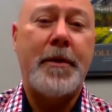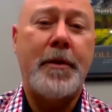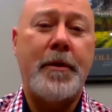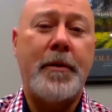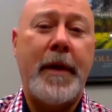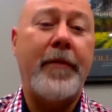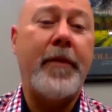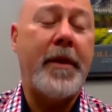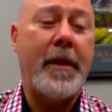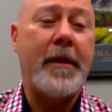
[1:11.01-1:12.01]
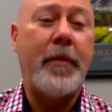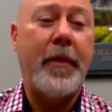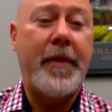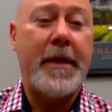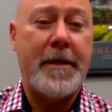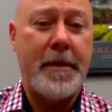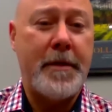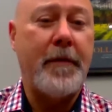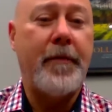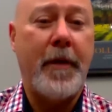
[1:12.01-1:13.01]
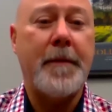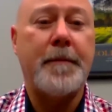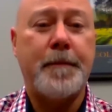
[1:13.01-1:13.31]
to everything that we've tested so far.